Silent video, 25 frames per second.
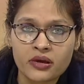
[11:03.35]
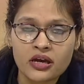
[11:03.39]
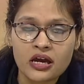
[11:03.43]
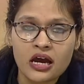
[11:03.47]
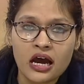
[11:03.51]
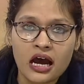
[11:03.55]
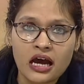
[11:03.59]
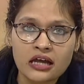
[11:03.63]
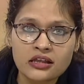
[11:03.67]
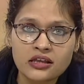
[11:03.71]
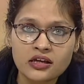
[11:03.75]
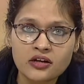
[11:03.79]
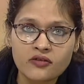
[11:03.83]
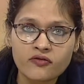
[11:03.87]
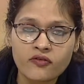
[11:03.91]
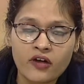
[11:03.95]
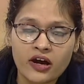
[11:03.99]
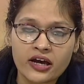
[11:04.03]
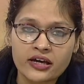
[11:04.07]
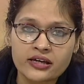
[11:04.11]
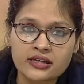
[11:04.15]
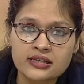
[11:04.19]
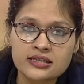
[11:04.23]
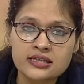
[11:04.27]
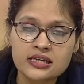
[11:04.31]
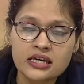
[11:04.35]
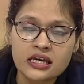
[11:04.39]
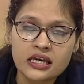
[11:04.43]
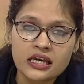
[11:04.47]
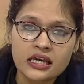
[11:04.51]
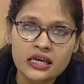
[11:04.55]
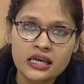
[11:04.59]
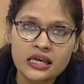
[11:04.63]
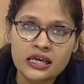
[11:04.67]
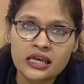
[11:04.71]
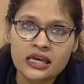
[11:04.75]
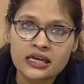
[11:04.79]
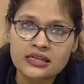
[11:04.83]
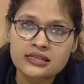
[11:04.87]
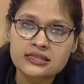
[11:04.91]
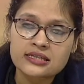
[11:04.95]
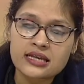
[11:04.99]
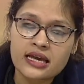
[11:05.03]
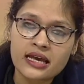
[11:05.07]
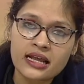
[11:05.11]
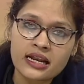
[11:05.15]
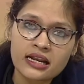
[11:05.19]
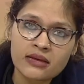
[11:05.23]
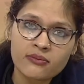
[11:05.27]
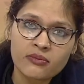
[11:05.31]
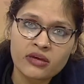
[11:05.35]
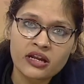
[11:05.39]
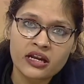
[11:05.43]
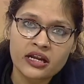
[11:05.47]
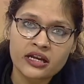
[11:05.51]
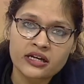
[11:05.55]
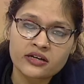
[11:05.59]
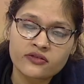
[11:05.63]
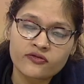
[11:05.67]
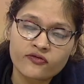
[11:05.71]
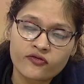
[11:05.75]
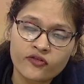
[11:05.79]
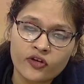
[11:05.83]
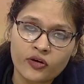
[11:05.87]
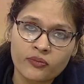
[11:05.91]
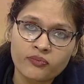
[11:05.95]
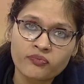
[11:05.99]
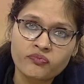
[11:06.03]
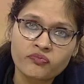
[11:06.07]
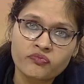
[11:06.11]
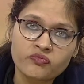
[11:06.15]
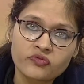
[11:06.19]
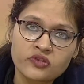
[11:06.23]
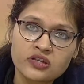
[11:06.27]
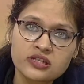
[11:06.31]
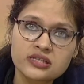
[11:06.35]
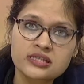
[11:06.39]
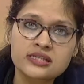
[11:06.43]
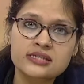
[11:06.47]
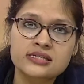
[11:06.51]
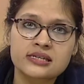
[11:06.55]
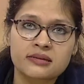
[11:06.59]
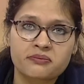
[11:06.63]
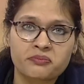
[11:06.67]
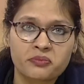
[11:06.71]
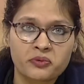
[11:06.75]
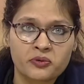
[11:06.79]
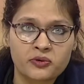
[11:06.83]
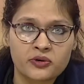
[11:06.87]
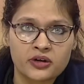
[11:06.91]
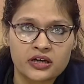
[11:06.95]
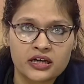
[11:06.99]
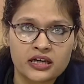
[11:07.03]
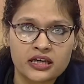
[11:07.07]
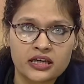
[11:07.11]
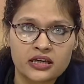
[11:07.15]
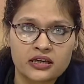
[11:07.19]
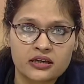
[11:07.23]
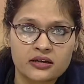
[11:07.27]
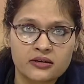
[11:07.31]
Otherwise, he gets eliminated from this step only.